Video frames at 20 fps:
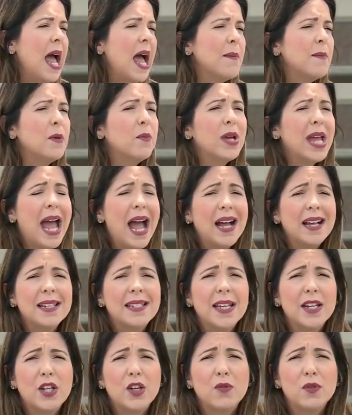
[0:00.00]
Um, and we
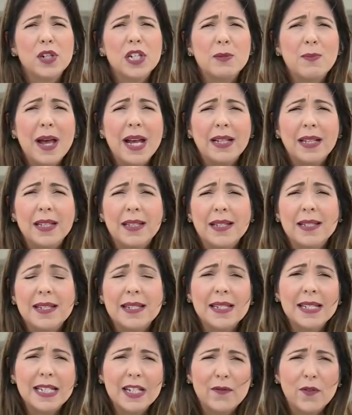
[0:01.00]
ask that you respect that this
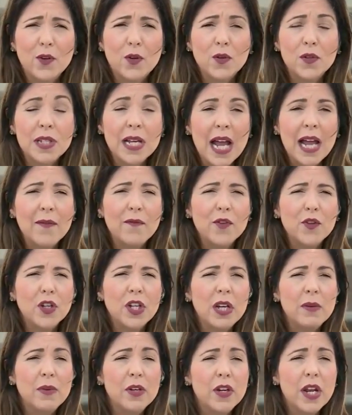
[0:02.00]
is a difficult time for
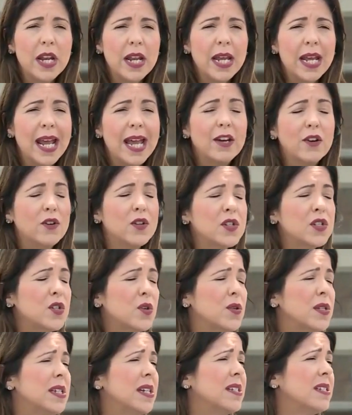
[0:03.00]
the community and our
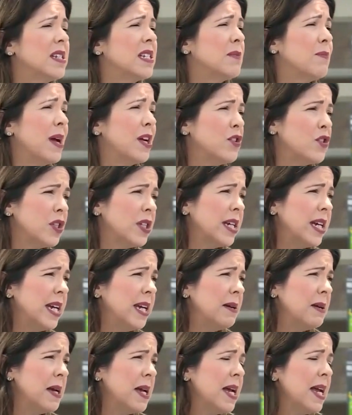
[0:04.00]
associates
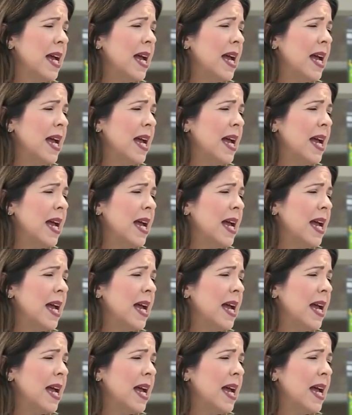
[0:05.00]
especially.